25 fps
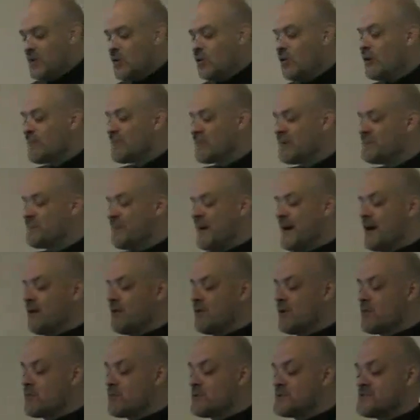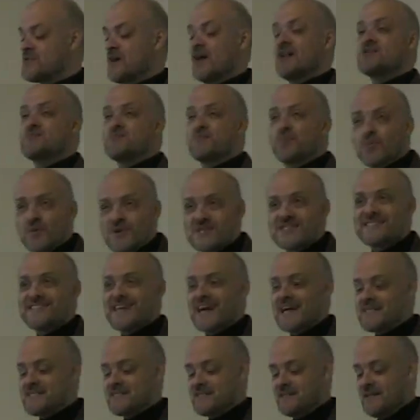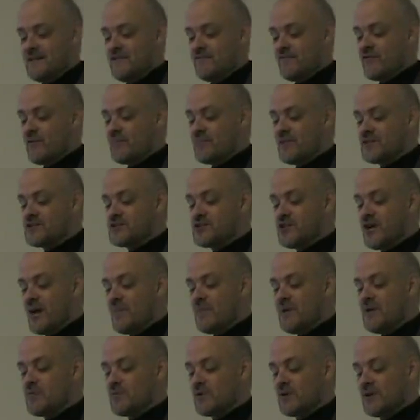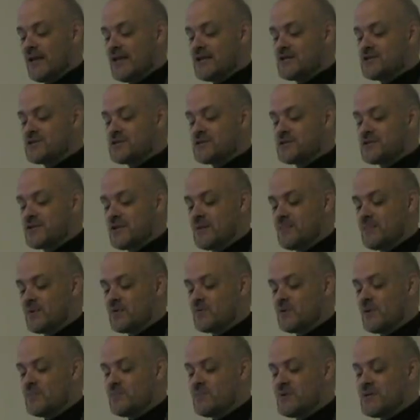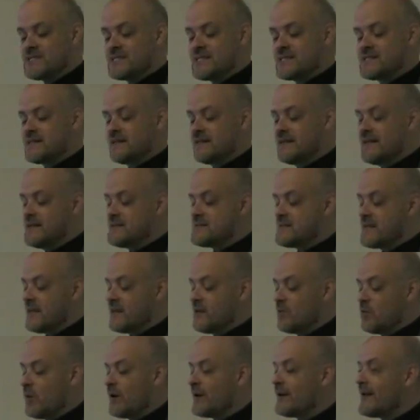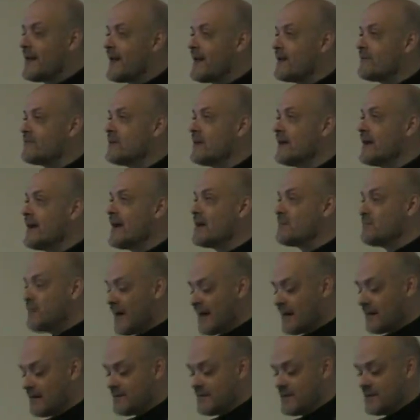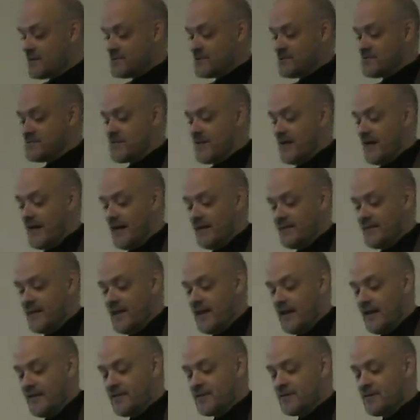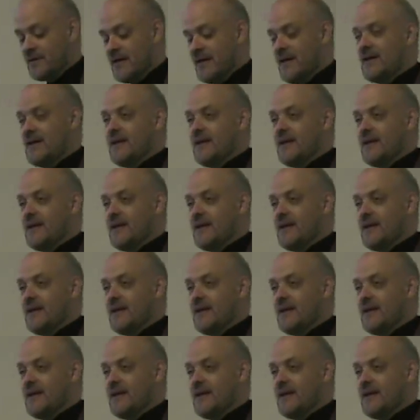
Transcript: Corporate power results precisely from the chummy relationship between business elites on the one hand and politicians on the other.